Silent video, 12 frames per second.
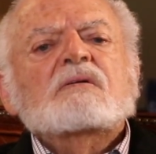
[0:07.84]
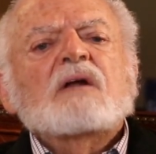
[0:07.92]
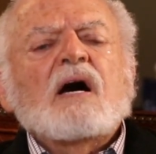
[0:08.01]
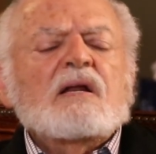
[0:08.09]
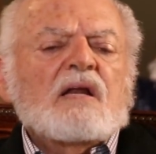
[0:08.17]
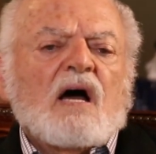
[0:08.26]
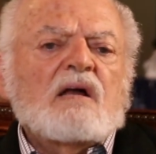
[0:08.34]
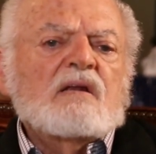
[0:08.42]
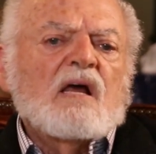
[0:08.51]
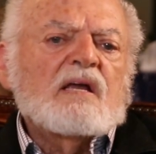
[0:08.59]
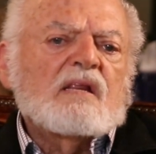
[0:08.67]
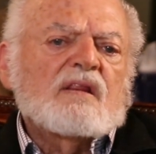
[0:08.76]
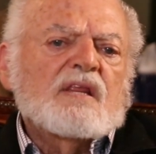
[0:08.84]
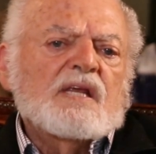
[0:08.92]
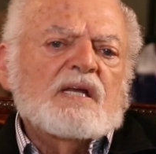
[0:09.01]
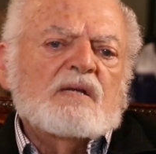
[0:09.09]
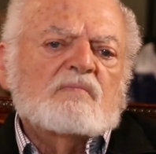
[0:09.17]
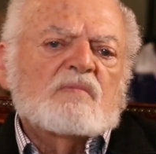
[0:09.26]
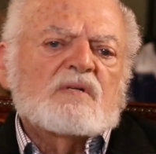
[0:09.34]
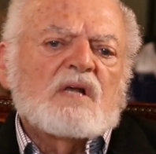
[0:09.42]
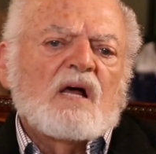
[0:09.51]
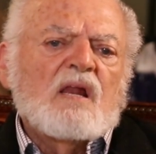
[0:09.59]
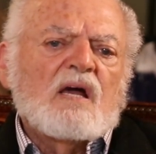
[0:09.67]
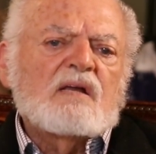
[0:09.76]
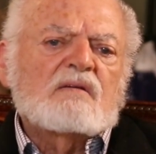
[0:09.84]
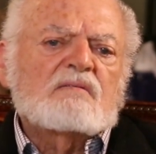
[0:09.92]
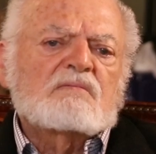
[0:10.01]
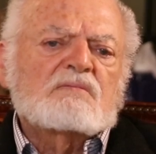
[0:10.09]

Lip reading: and I like themes. I like